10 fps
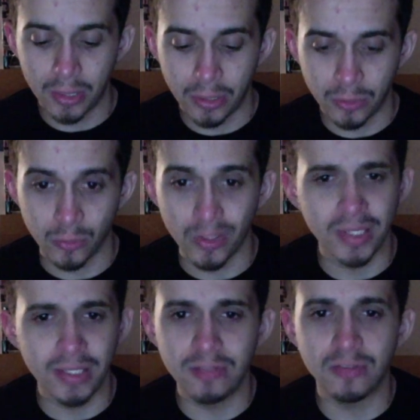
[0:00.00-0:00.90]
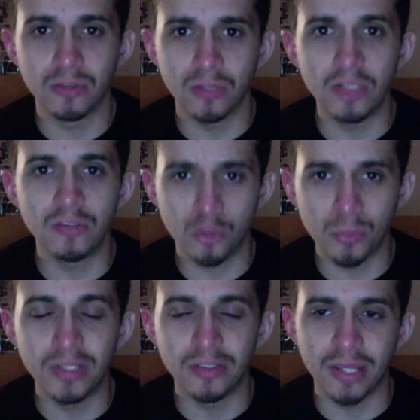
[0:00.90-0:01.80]
So I think he's a
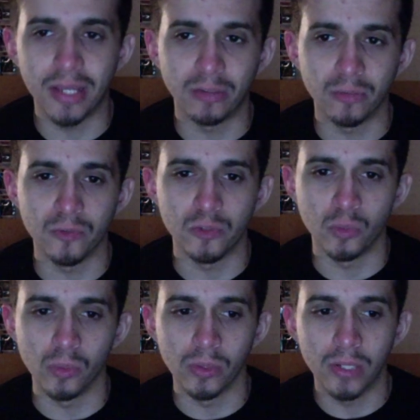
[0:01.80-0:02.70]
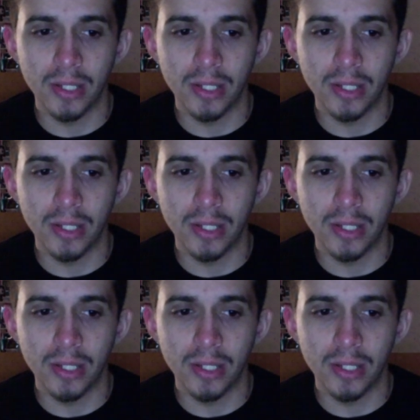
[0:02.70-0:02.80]
tremendous actor for sure,